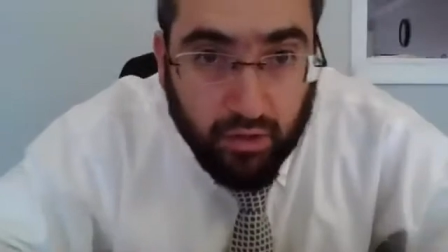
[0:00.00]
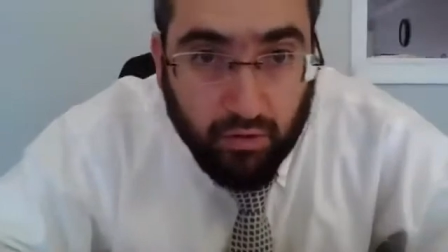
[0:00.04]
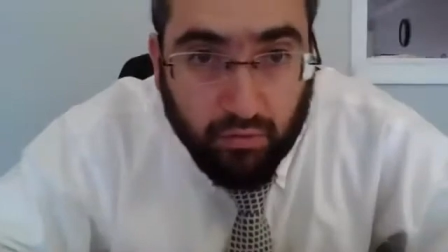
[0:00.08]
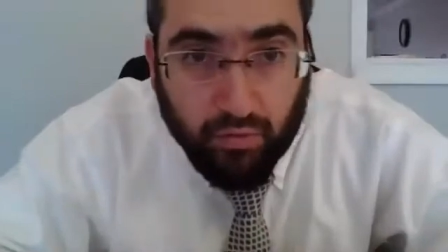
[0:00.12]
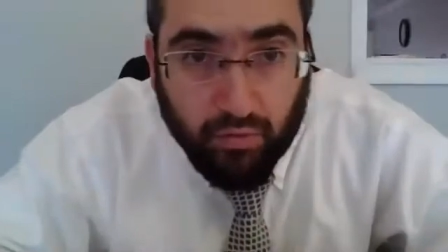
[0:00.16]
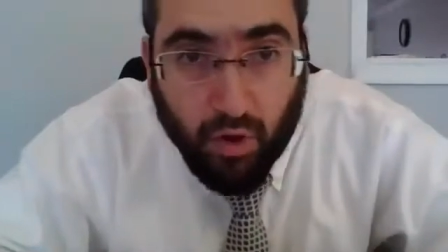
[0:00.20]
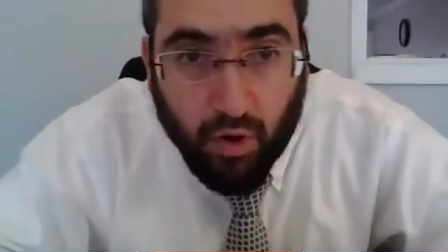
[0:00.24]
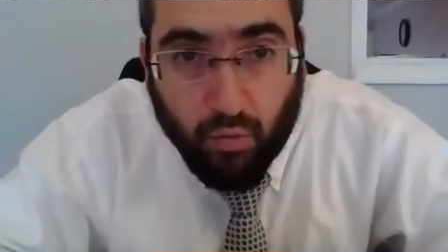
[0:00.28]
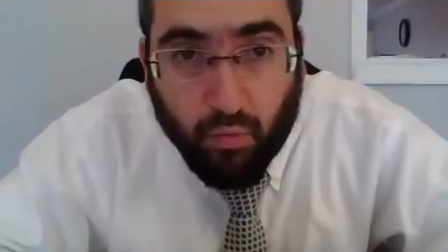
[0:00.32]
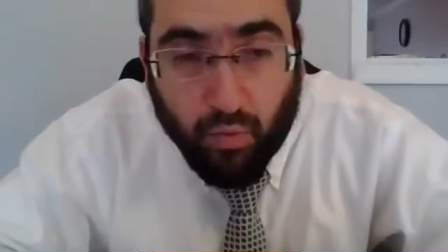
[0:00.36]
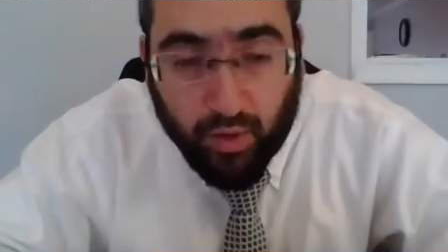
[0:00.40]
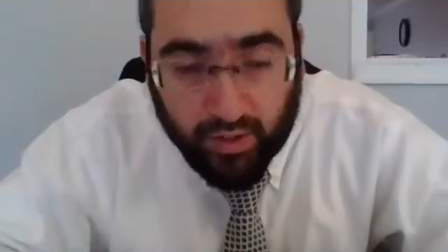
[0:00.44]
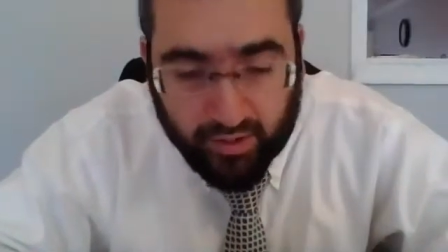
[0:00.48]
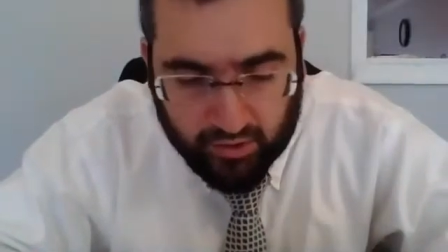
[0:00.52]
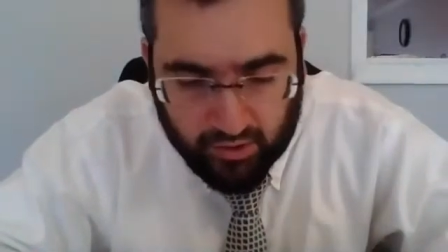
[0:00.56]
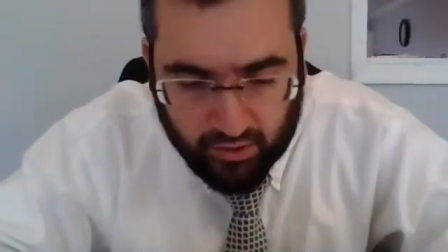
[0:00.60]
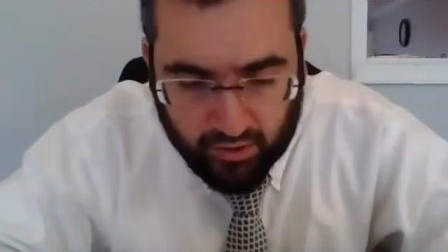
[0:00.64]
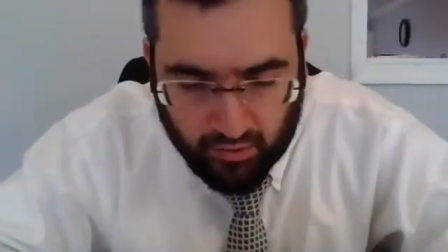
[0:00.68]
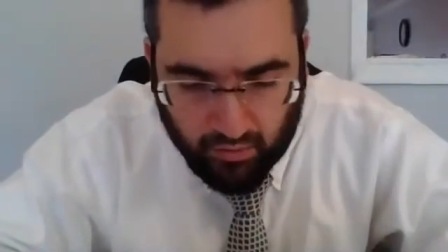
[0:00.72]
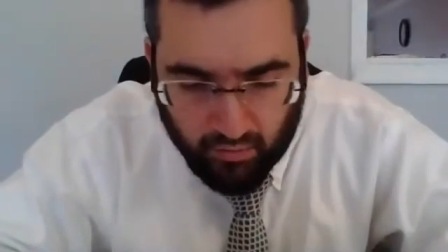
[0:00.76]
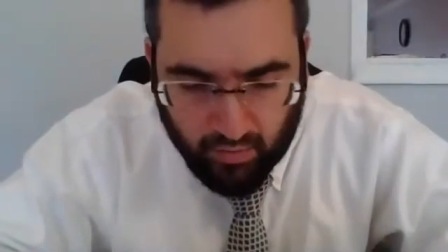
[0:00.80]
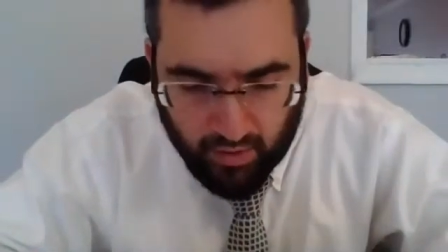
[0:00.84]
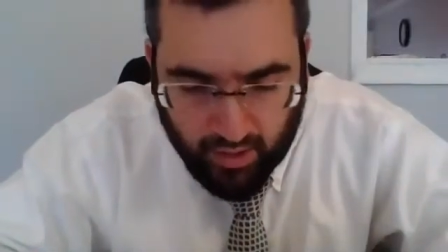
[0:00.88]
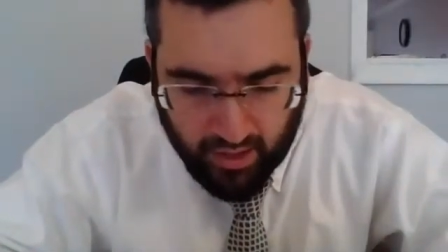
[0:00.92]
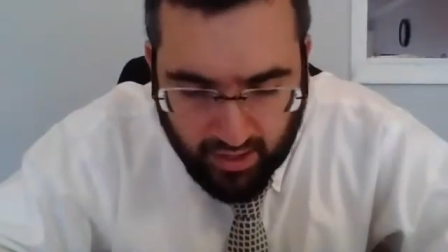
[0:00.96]
You don't want
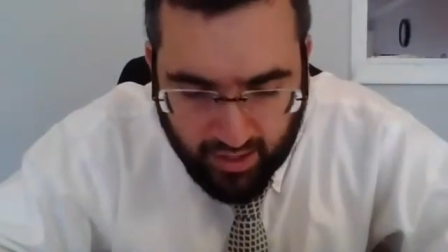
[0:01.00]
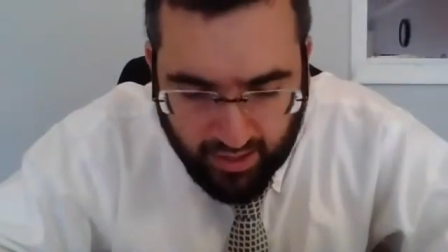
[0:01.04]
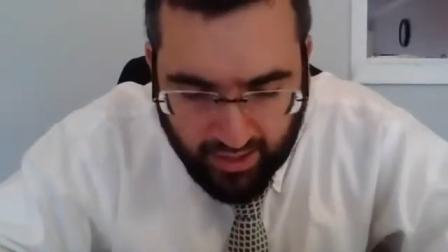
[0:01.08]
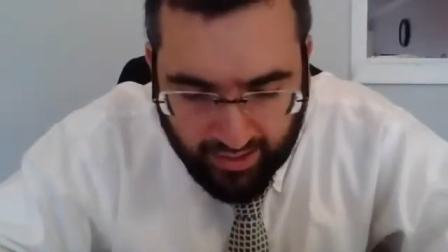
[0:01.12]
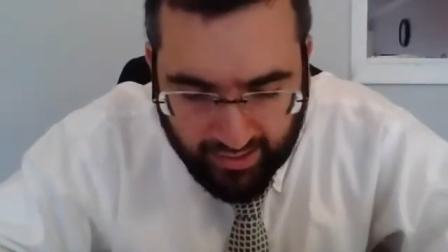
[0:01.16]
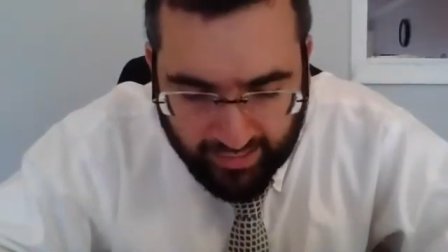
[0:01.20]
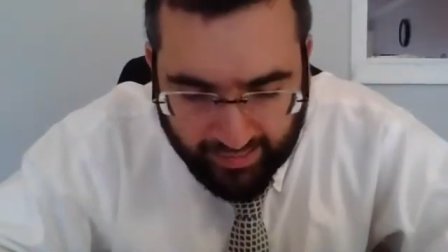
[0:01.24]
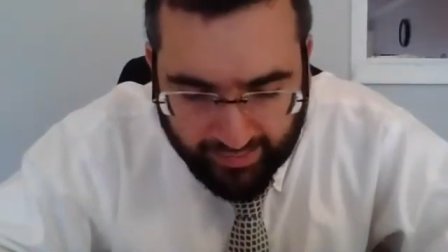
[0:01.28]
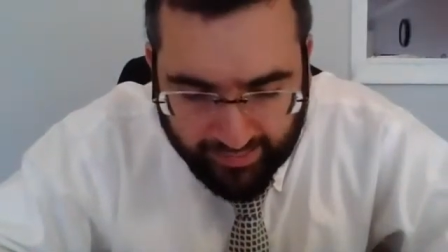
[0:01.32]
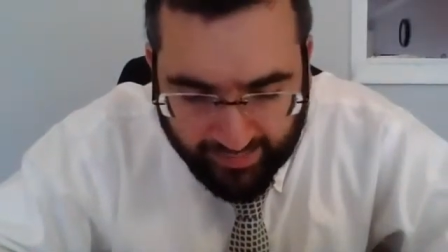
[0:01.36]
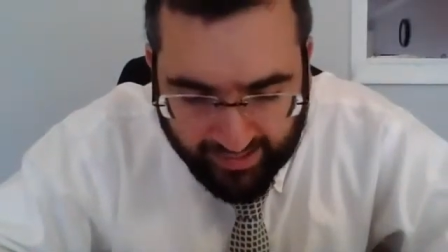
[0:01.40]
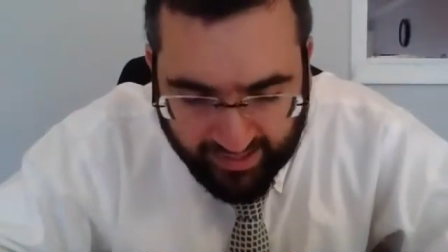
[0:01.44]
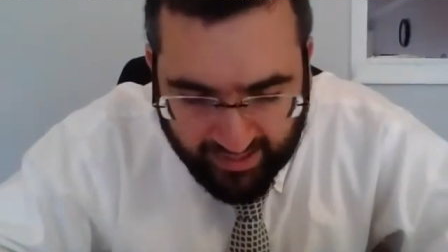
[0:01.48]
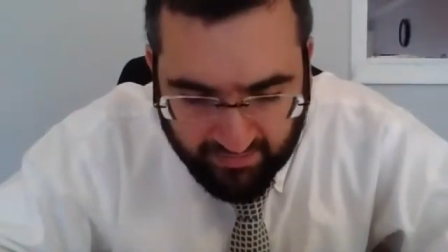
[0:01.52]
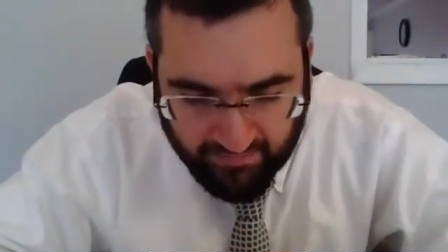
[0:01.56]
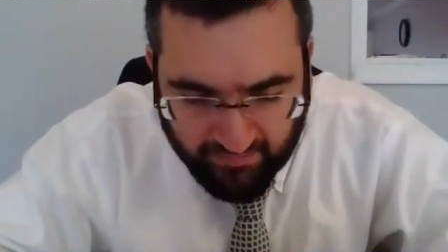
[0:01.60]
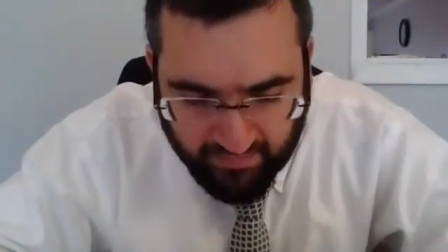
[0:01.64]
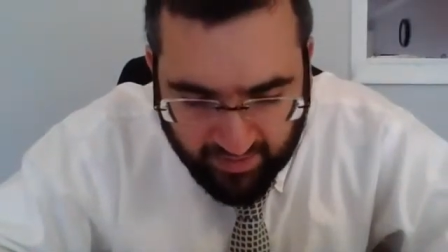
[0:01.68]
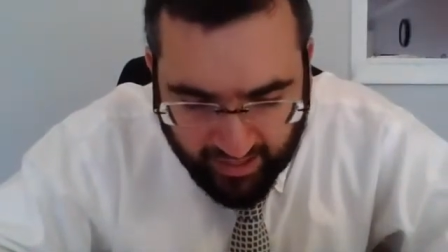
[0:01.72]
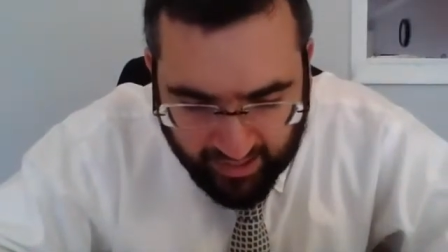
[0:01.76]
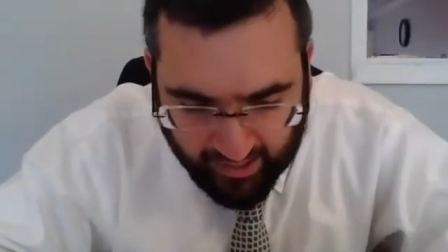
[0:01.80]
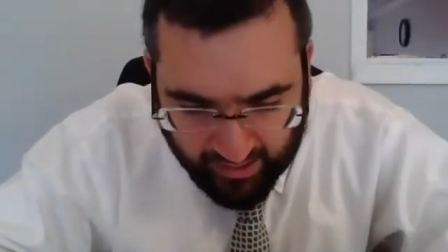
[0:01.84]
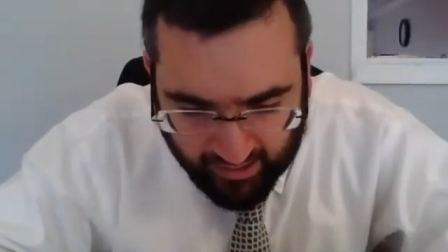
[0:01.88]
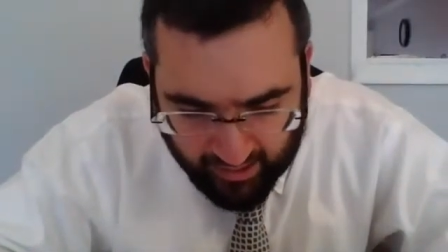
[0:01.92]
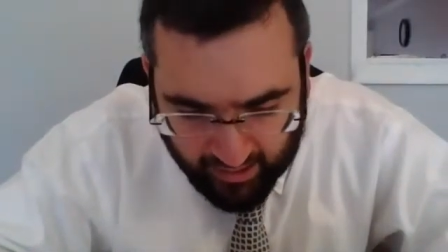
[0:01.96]
to leave
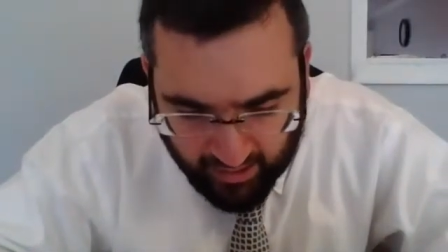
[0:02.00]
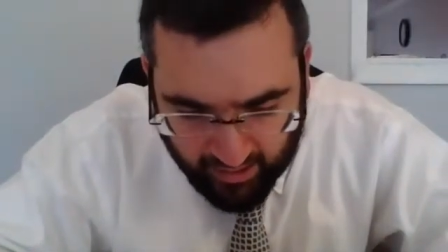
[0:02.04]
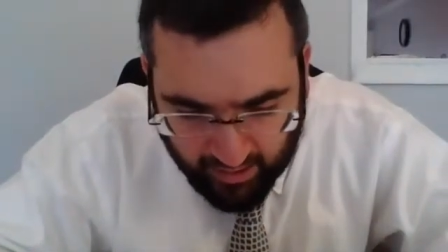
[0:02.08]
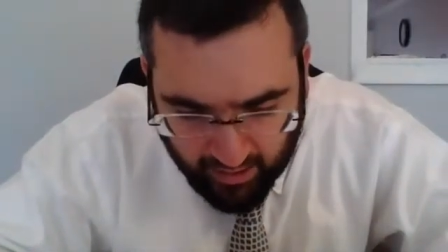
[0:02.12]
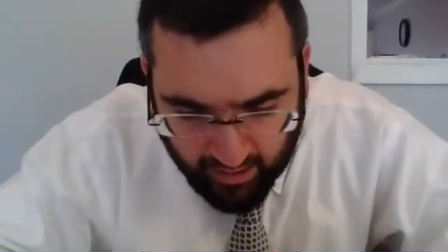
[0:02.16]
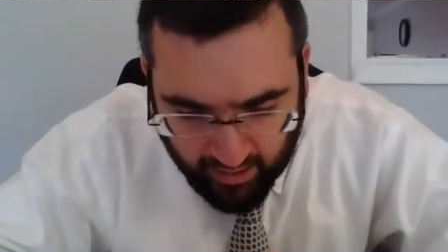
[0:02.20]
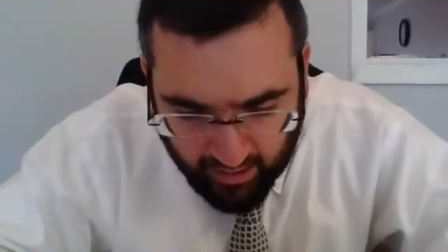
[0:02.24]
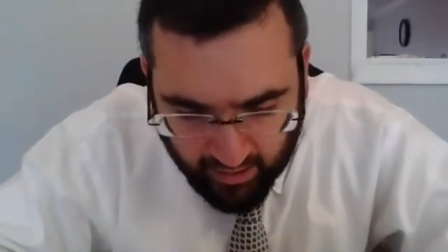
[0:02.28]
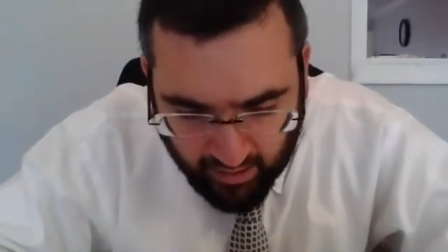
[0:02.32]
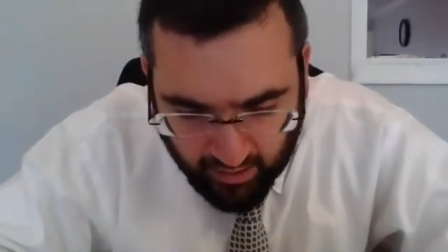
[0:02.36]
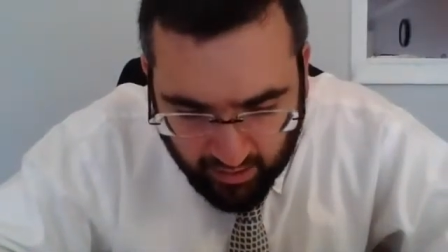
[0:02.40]
any